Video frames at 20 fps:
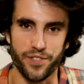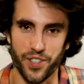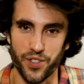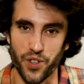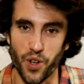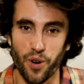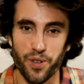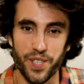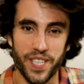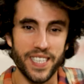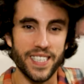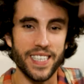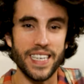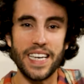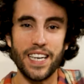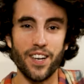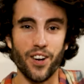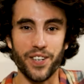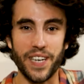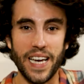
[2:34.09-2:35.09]
The nose is
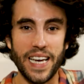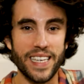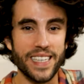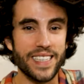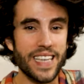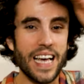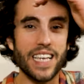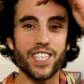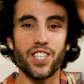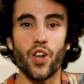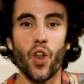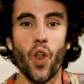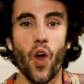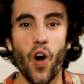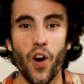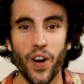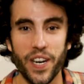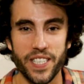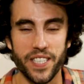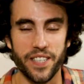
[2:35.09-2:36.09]
elongated as
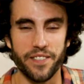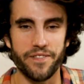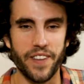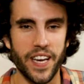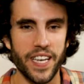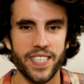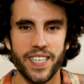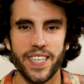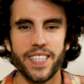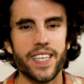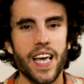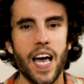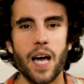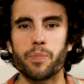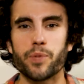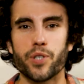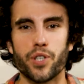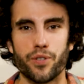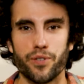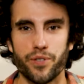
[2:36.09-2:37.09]
long as the face. It's
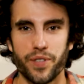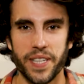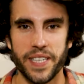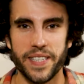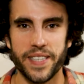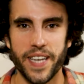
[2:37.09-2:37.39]
absolutely